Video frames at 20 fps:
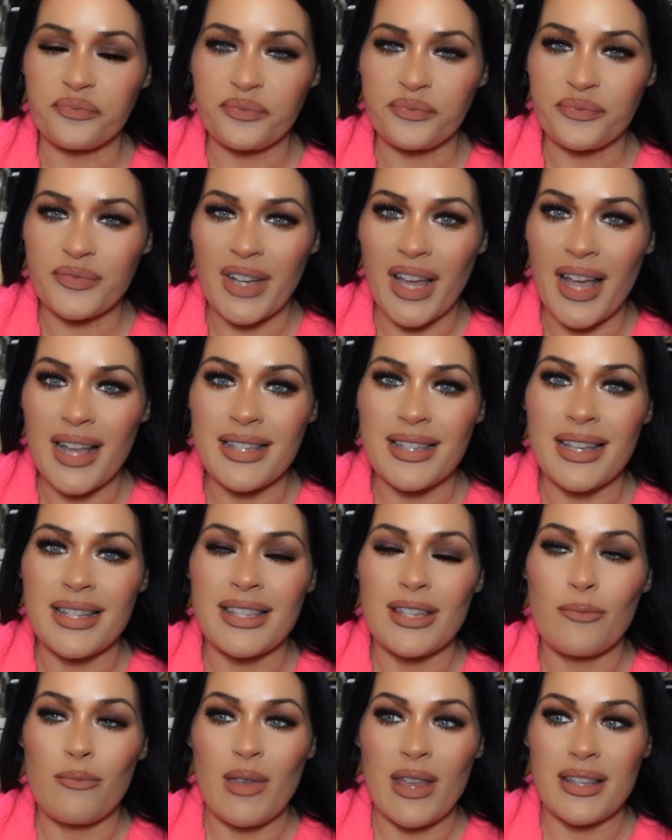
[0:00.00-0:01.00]
guys,
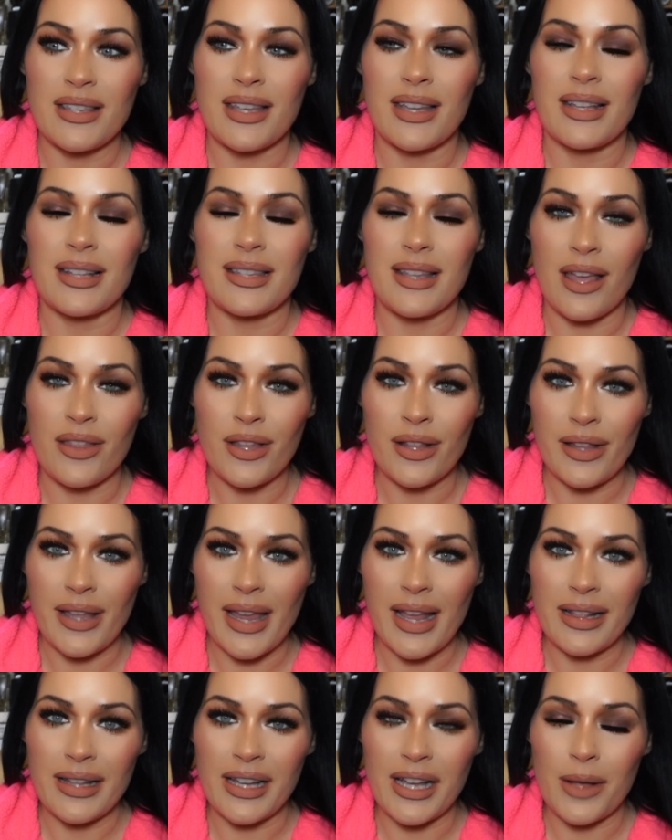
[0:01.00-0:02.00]
it's amazing. It's on the
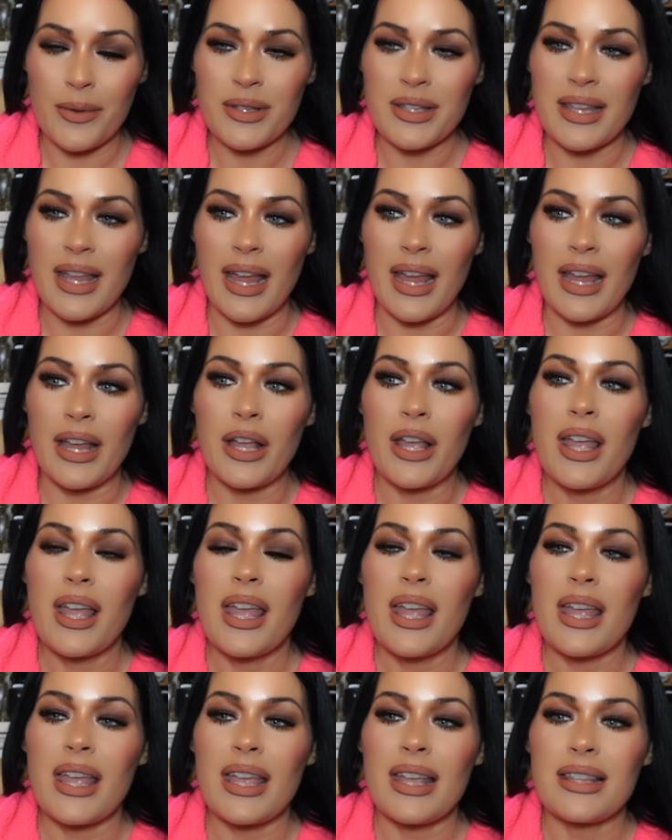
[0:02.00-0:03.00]
lake, like I was saying.
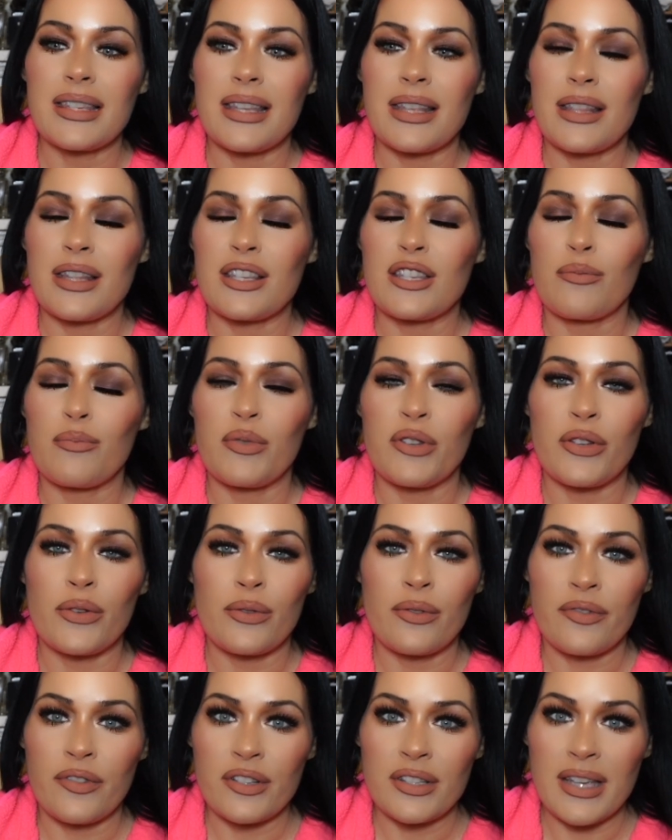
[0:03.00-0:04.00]
It's in this
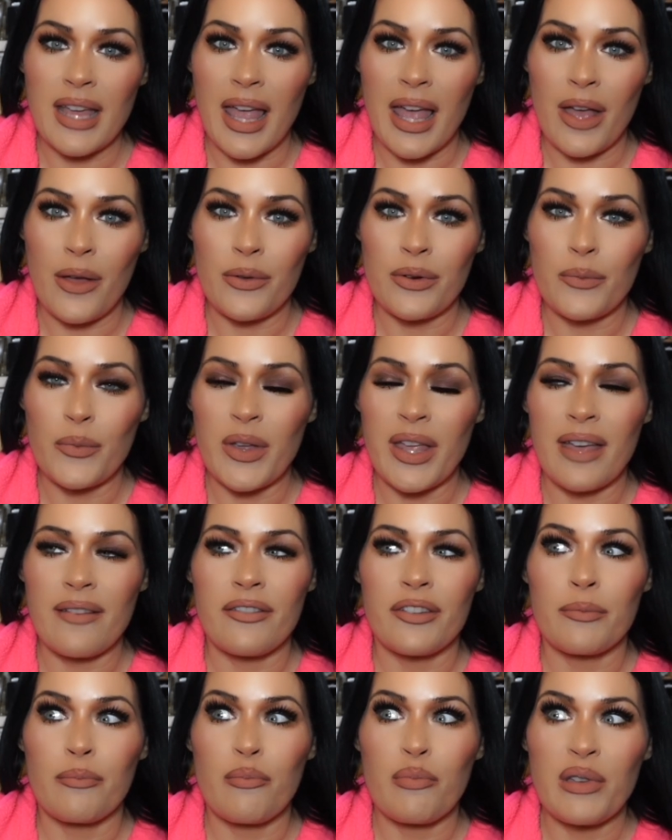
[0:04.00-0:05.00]
beautiful town. We
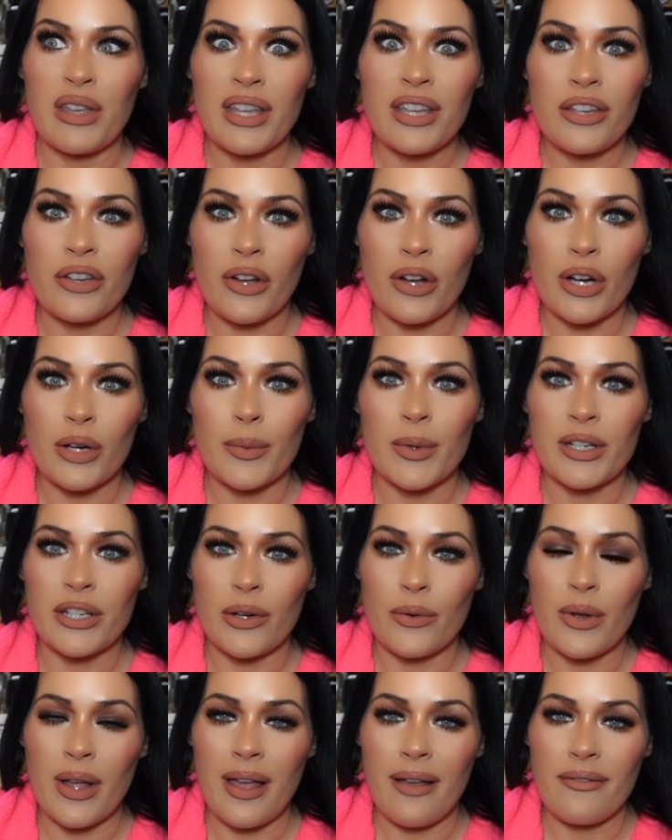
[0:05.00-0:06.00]
have a big yard. We
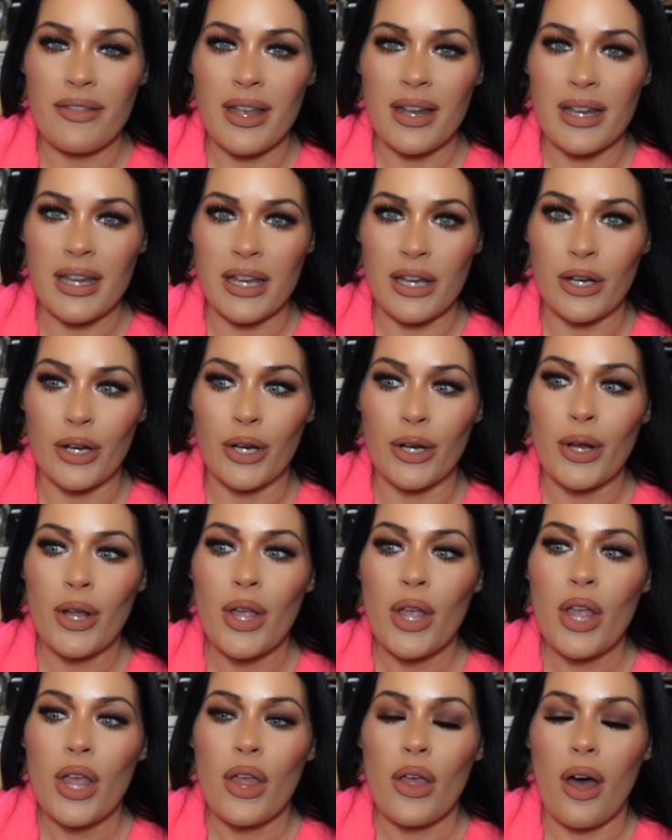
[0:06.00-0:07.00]
don't have that here.
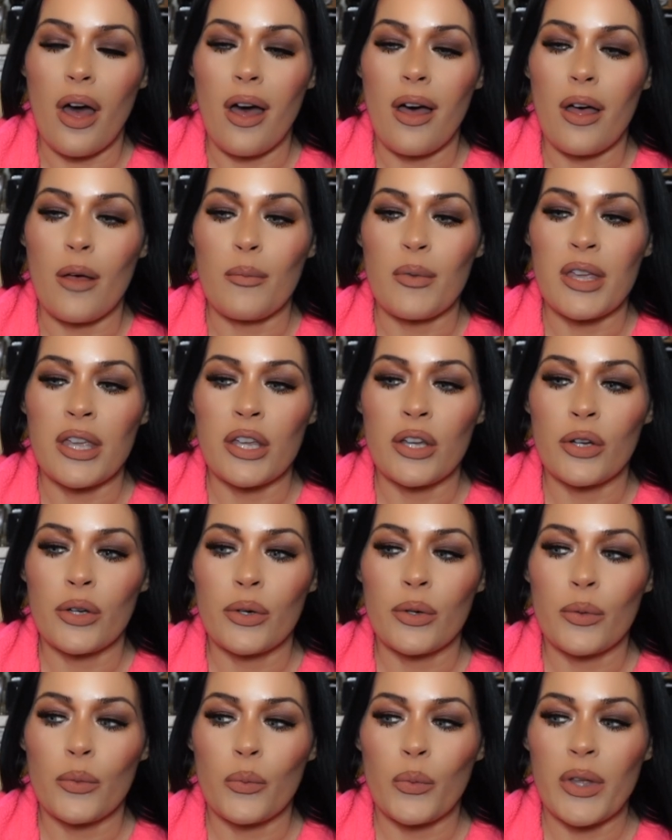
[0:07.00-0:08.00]
Um,
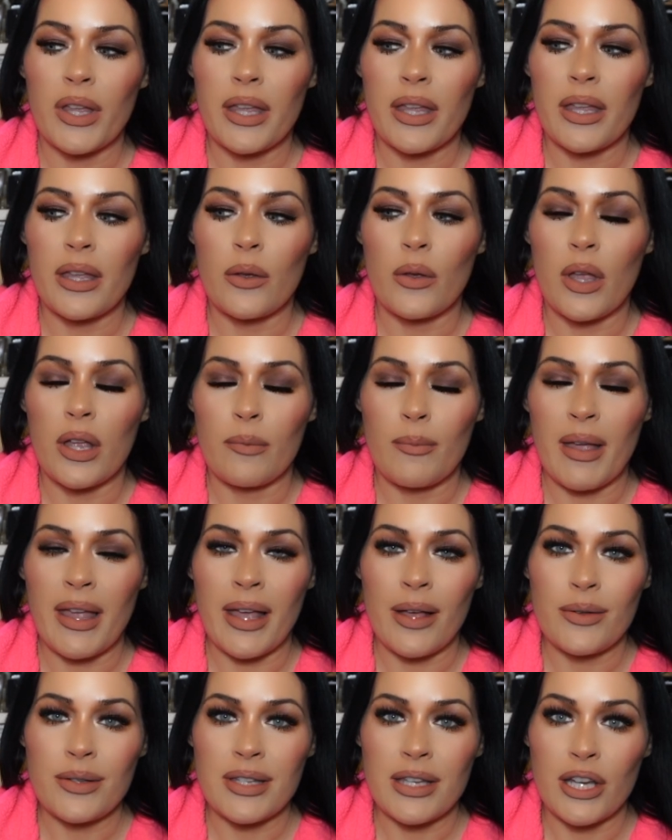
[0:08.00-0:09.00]
here we, in my
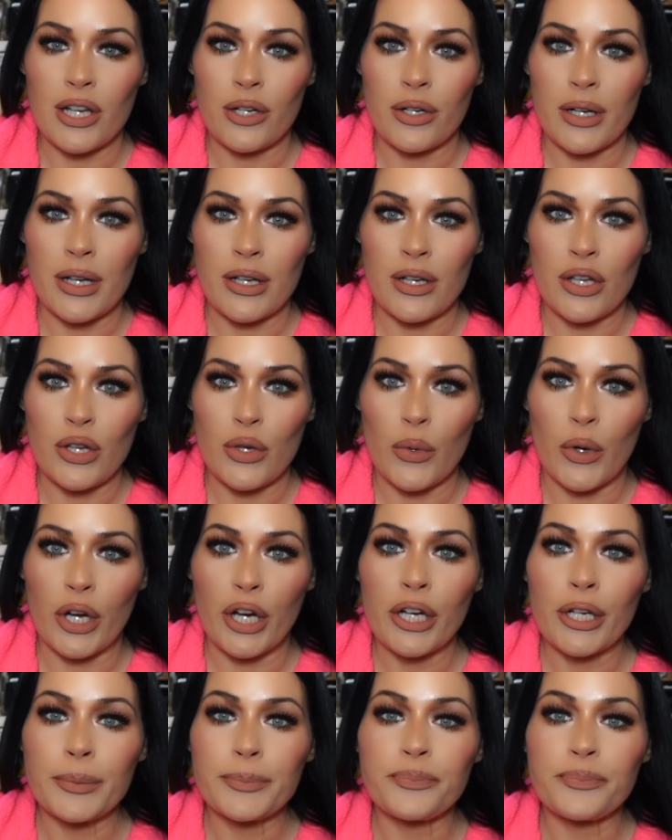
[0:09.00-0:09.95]
house here in New York,